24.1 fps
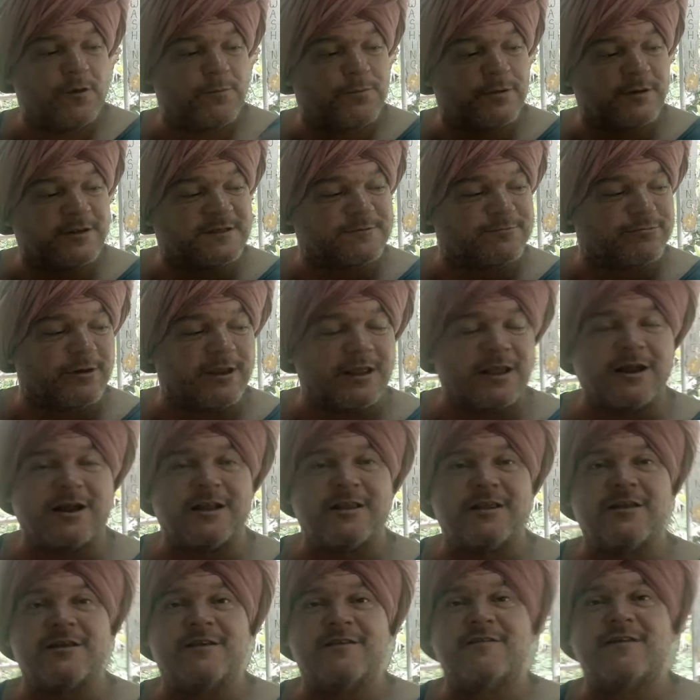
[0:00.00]
Or you put spring
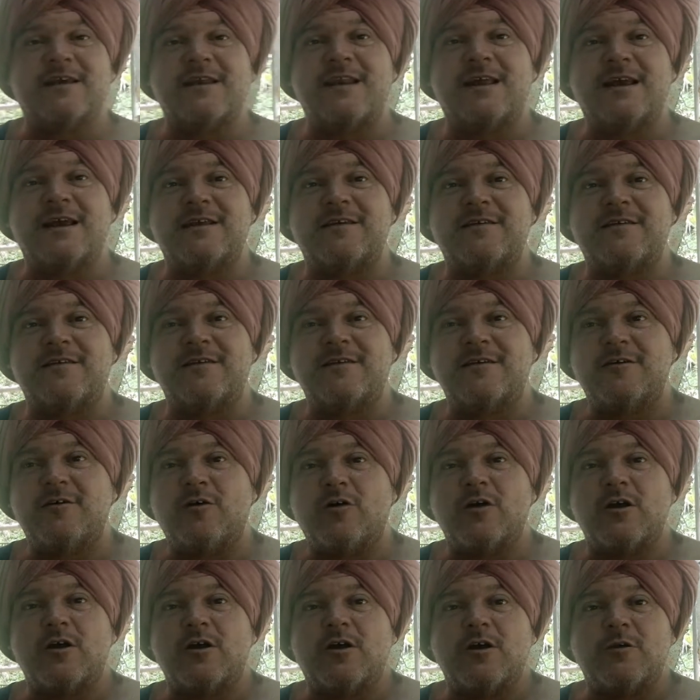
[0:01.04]
onions in it.
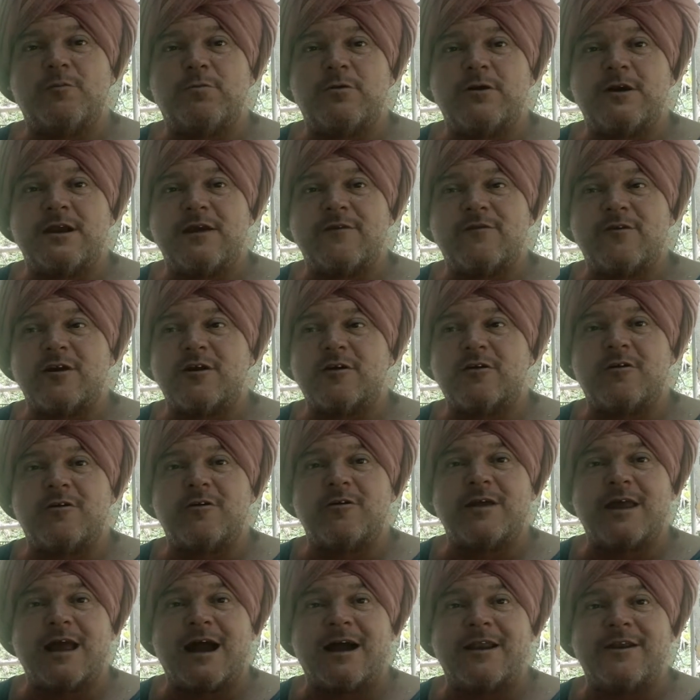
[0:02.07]
Or you could put even
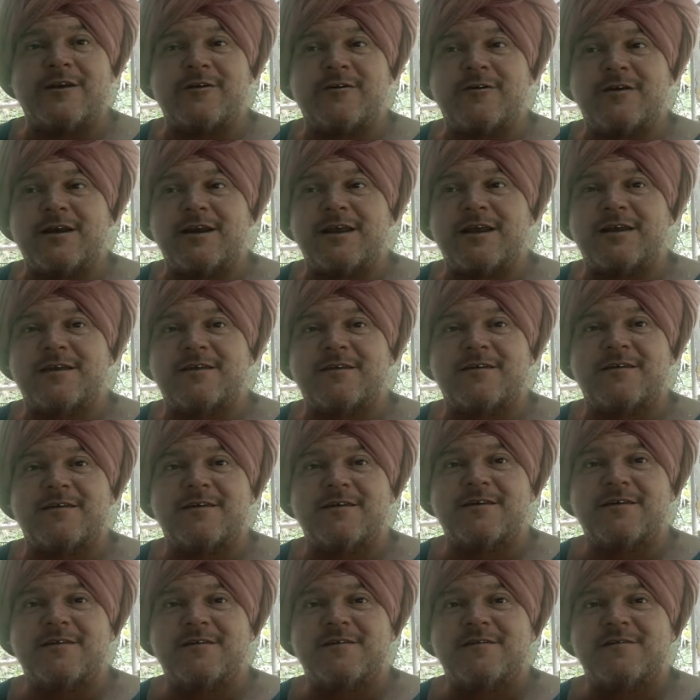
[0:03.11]
coriander in it.
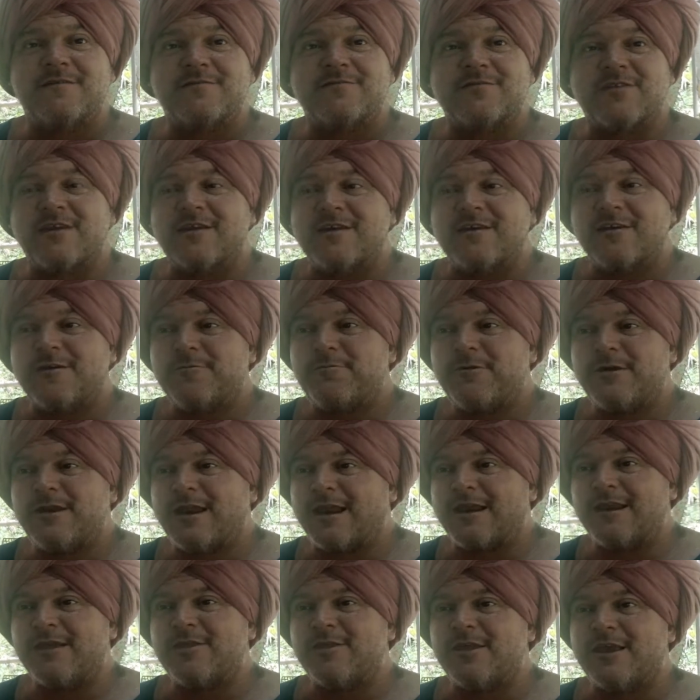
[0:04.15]
You
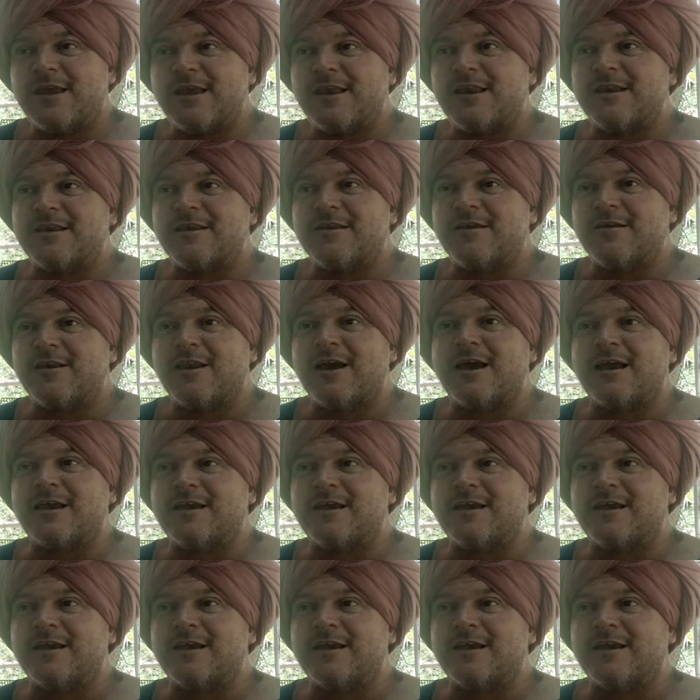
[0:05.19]
put anything in it you